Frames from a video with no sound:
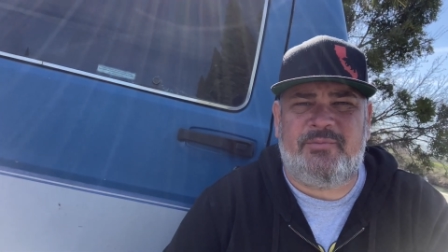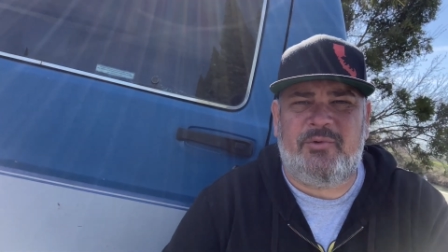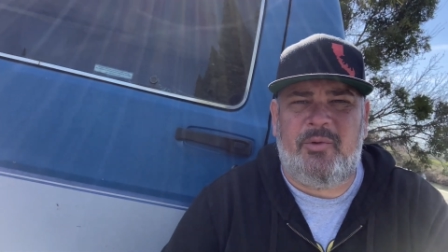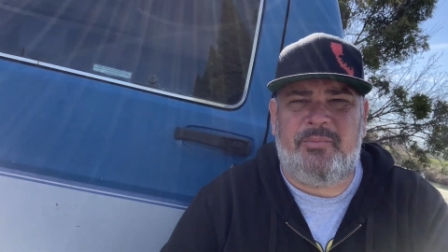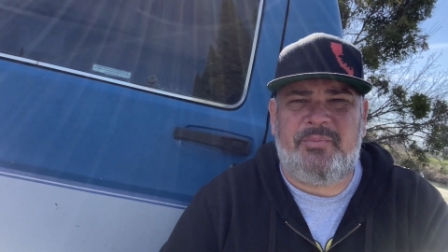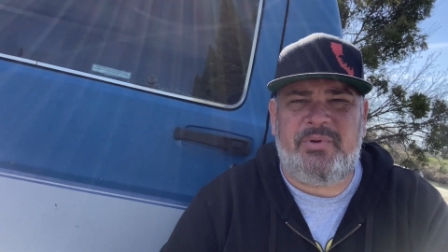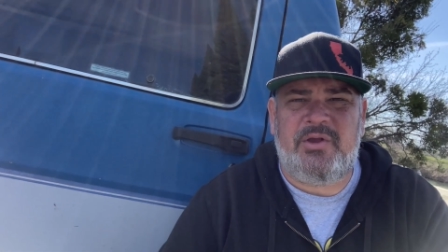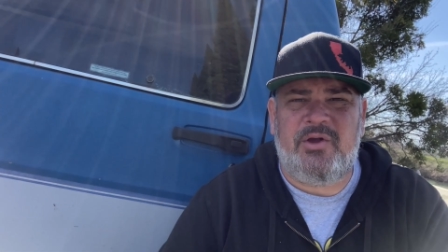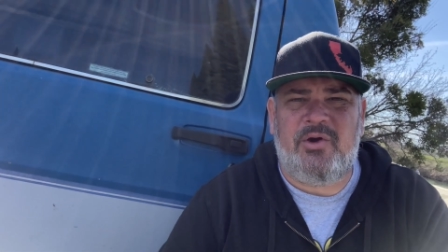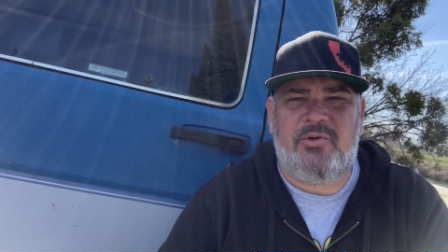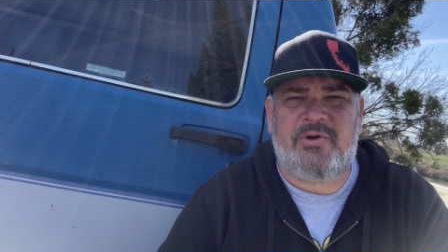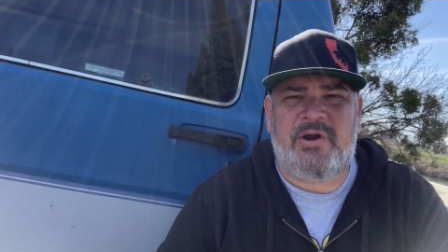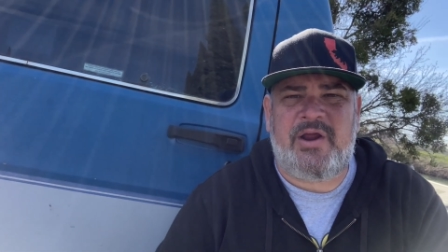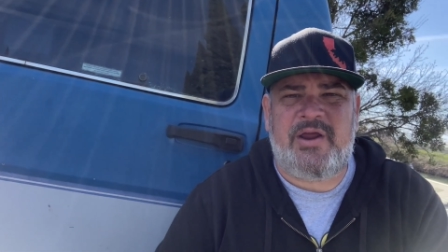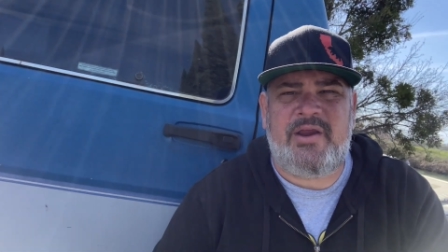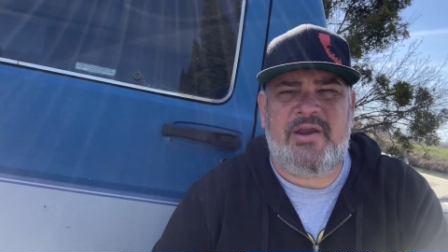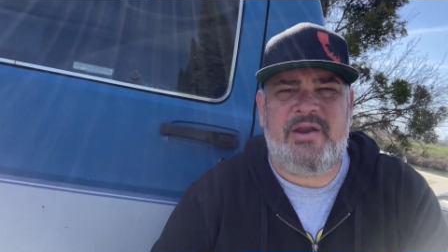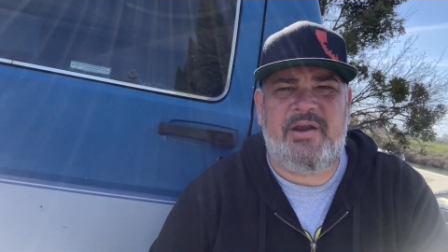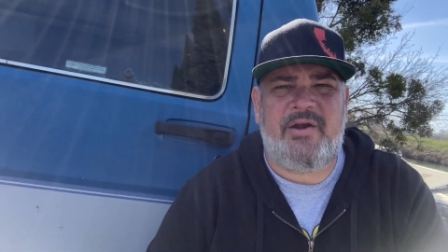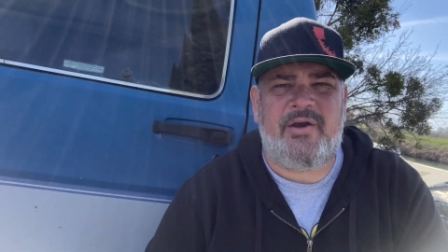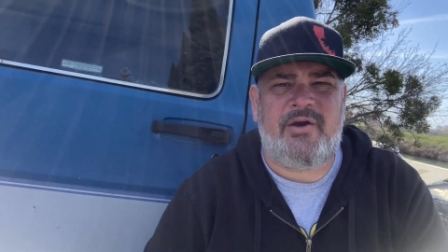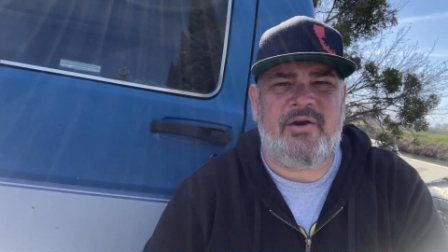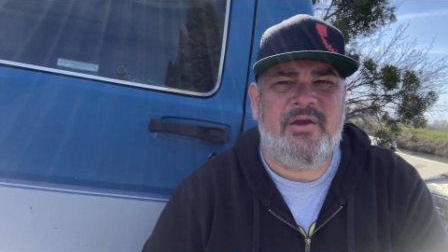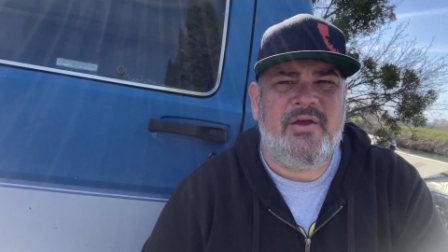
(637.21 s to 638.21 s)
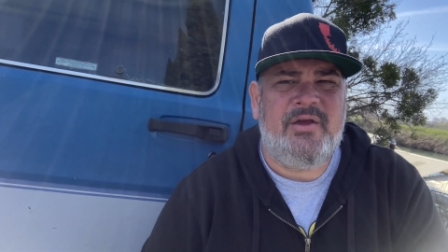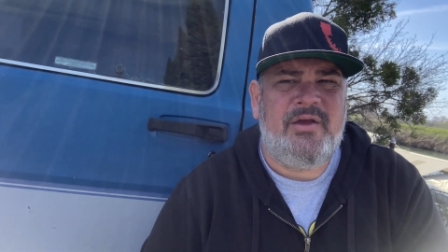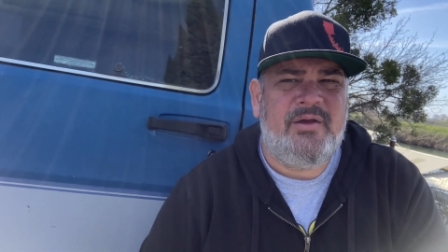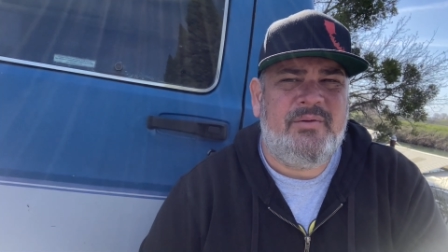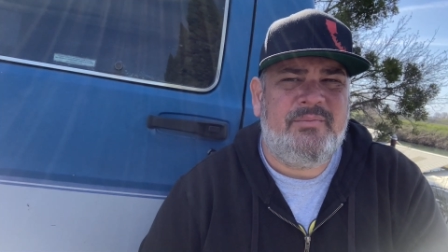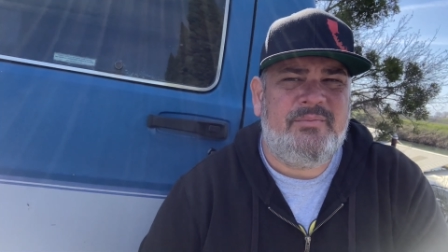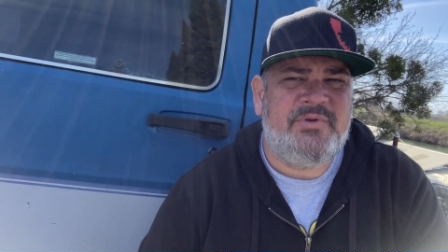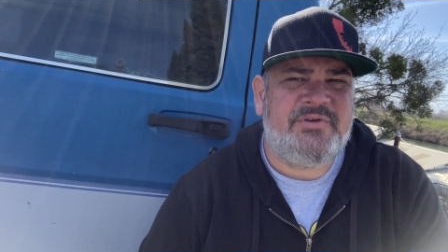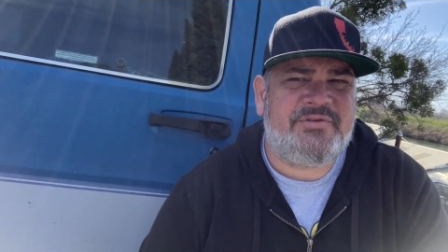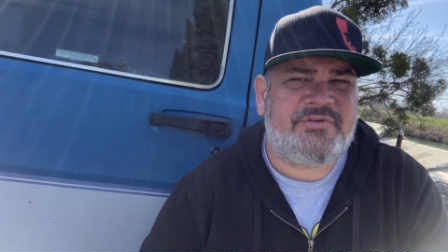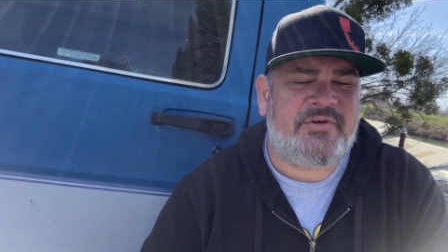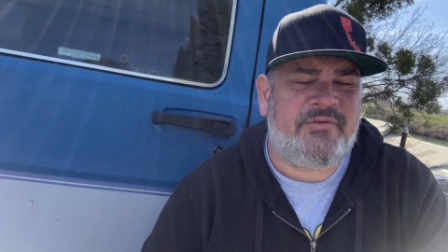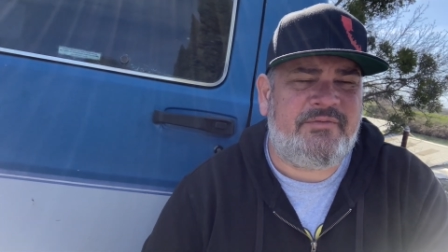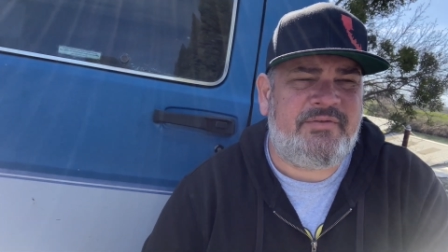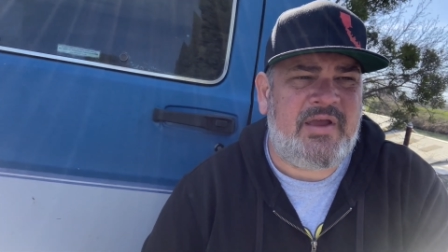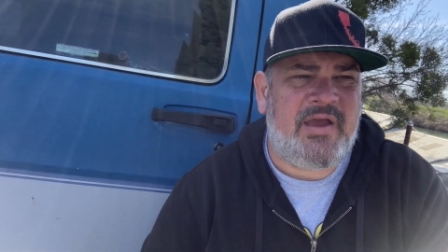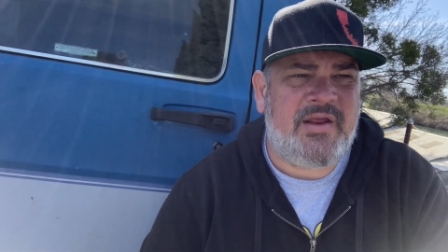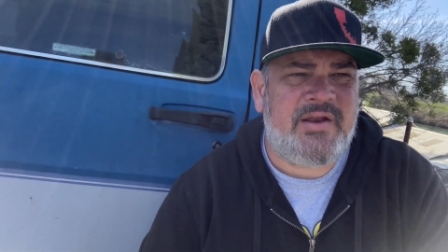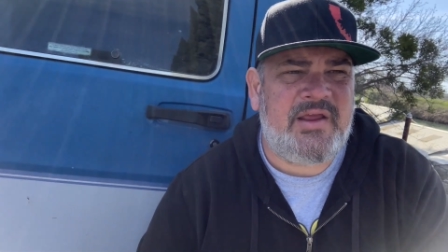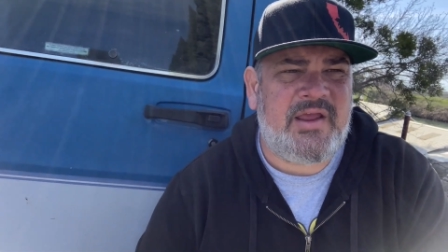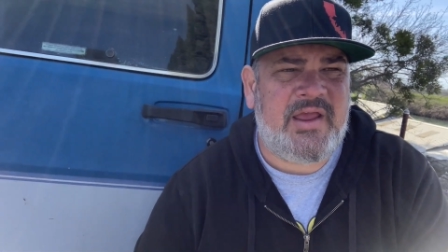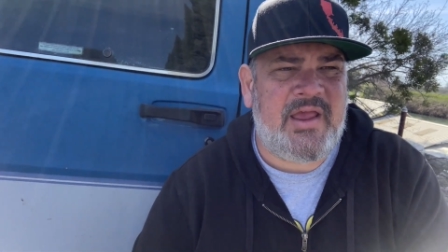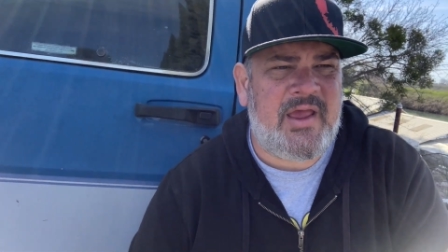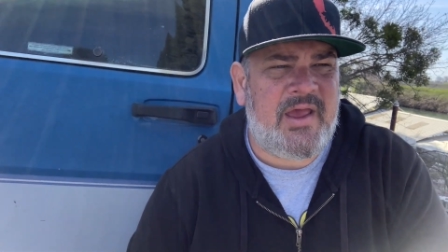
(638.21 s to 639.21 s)
mobile right here, Mr.
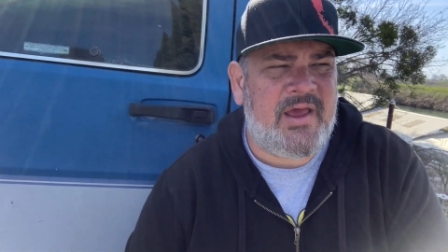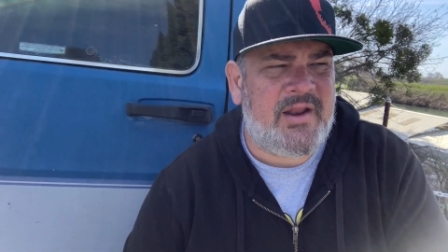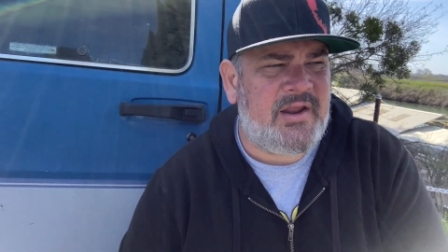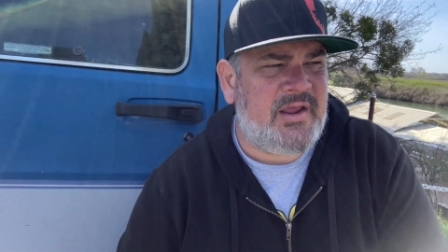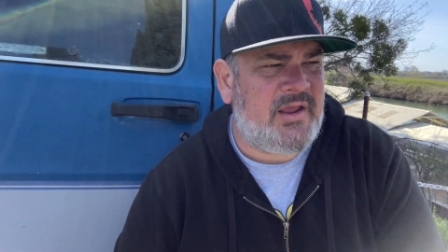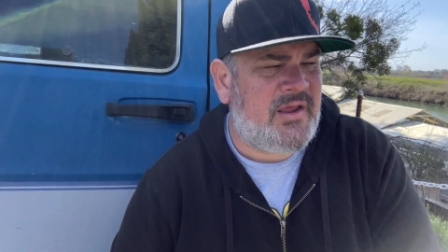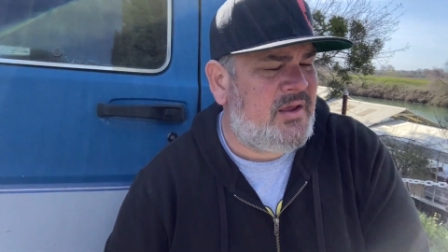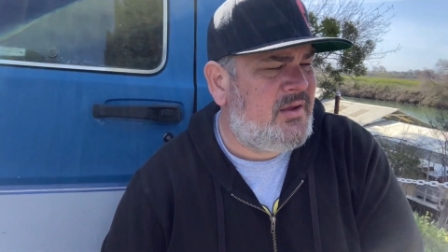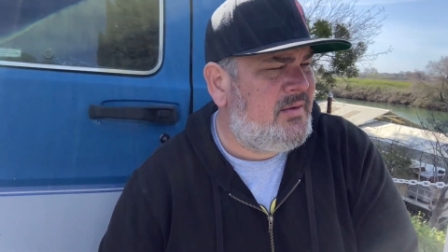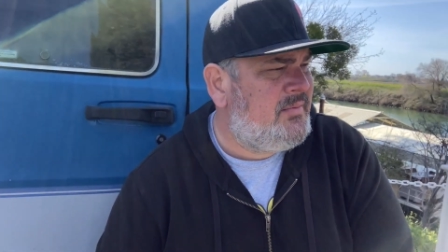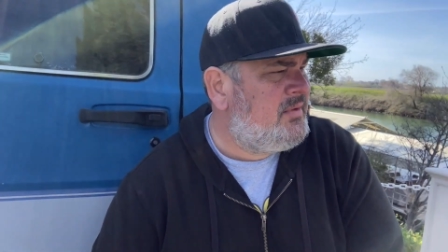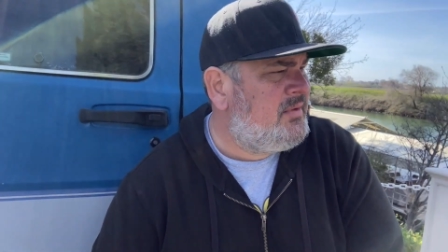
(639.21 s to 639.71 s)
Vanniganny.